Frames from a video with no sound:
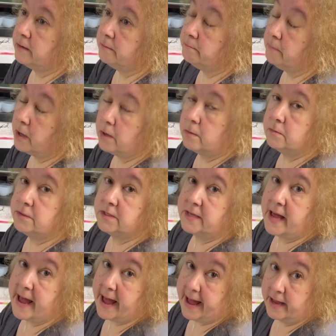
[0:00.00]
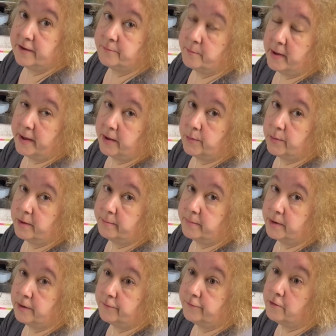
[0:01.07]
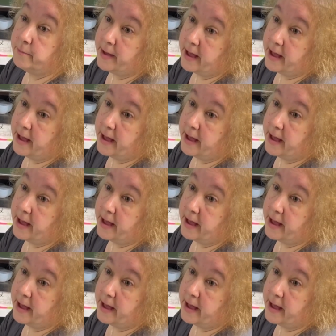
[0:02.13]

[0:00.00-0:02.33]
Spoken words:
molds and my equipment from